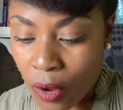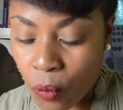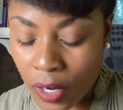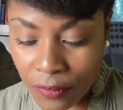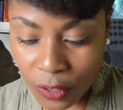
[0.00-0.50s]

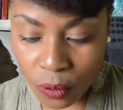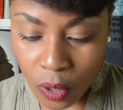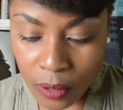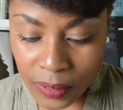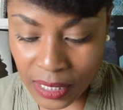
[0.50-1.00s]
One of the
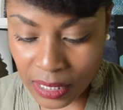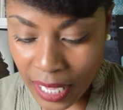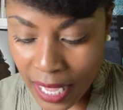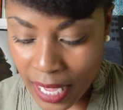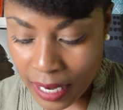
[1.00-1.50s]
quotes
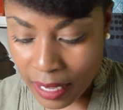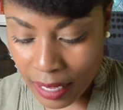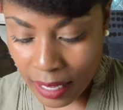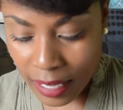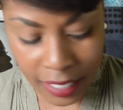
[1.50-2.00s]
that
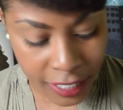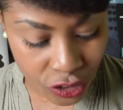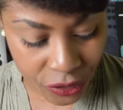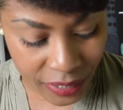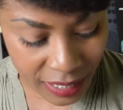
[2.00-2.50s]

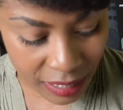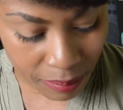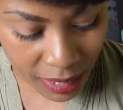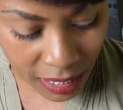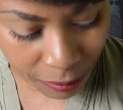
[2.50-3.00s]
interested
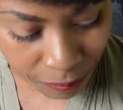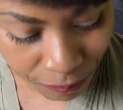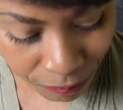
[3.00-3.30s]
me